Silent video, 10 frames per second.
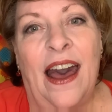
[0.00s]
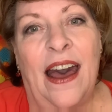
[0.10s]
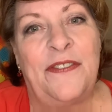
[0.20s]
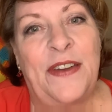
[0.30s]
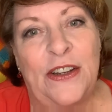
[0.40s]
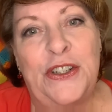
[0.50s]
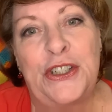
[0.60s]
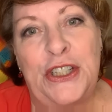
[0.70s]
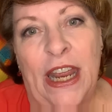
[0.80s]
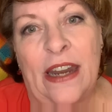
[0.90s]
I found
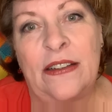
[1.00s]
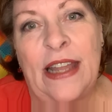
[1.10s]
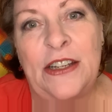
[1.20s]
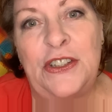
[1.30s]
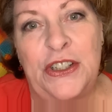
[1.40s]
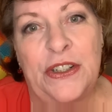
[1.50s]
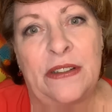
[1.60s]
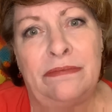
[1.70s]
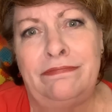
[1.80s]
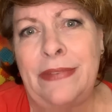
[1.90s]
your channel last
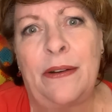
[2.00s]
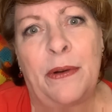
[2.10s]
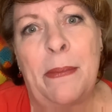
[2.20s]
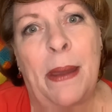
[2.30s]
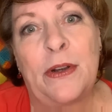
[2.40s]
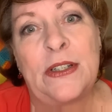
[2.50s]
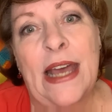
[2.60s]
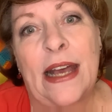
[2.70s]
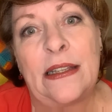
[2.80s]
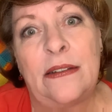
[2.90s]
year. I don't remember
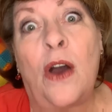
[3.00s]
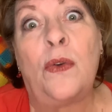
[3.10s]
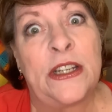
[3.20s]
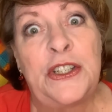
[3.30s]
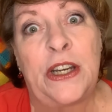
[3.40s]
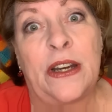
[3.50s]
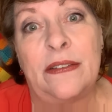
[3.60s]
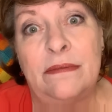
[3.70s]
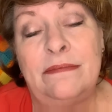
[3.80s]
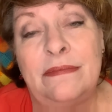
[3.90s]
exactly. No, this year.